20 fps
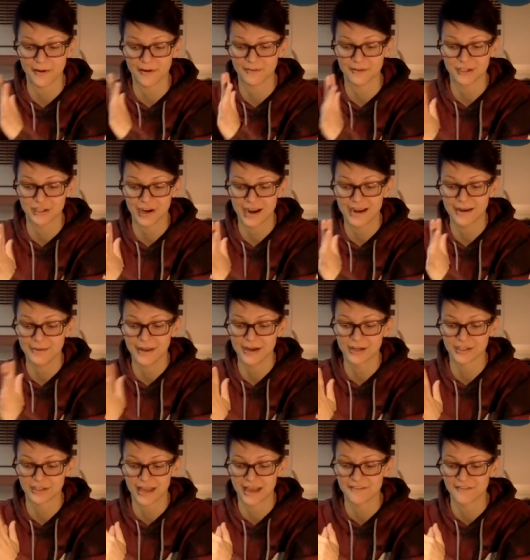I've been trying to make
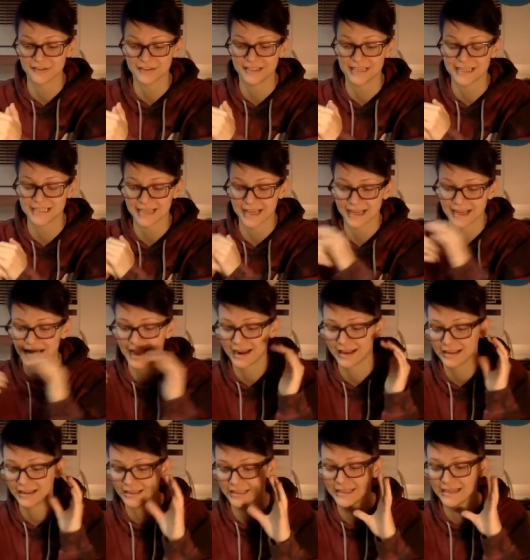sure that everyone stays like kind
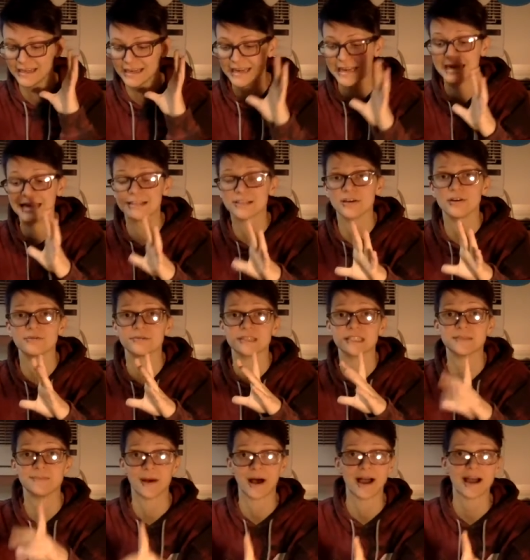of clean in its own
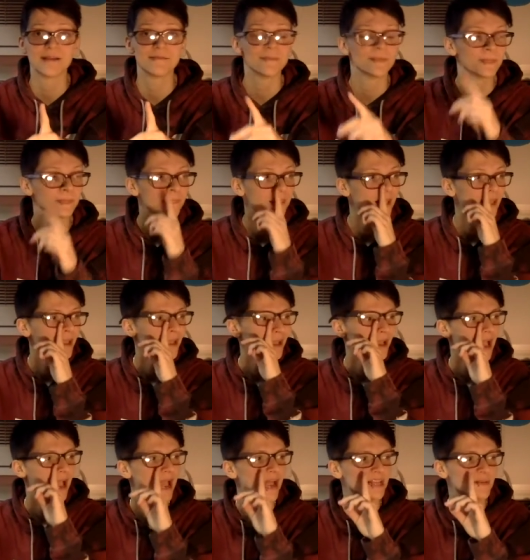spot,
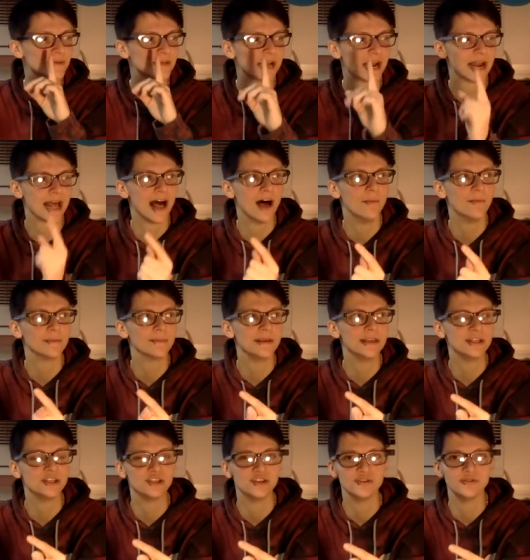and it's been kind of helping
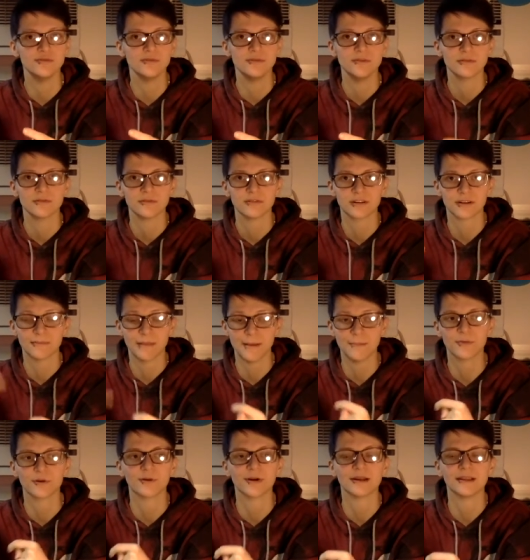me to
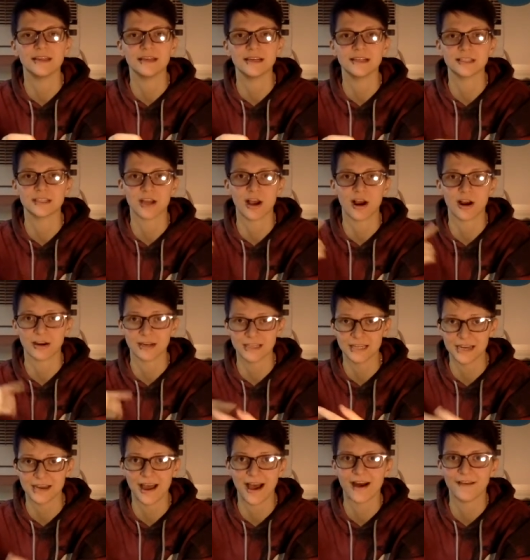remember where things are and
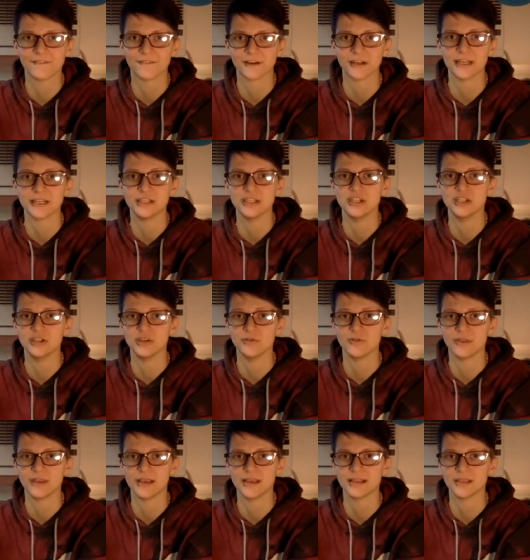to not forget to do
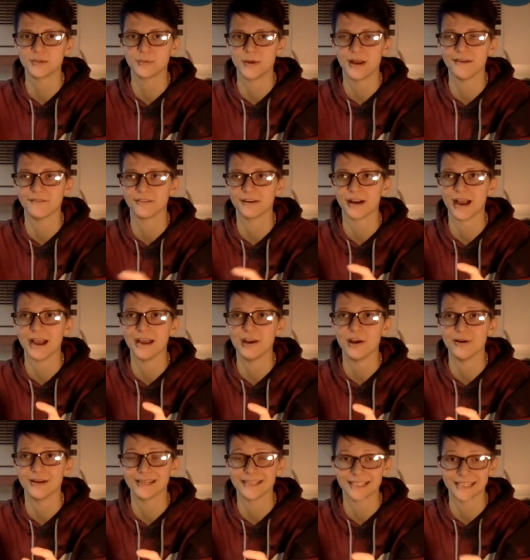things whenever I
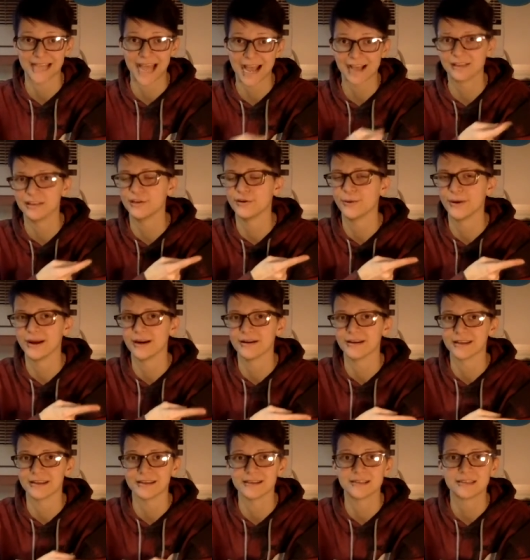know exactly where
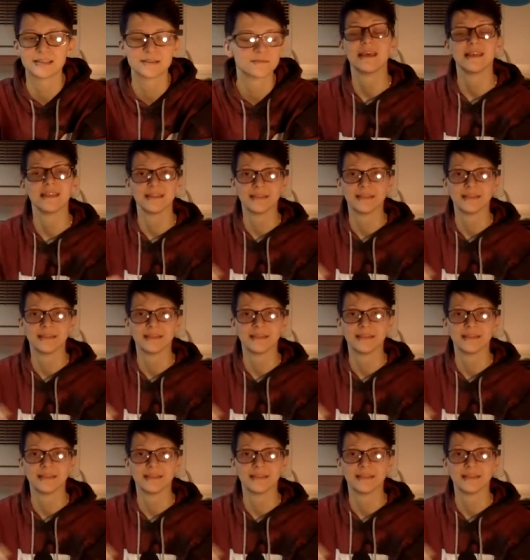it is.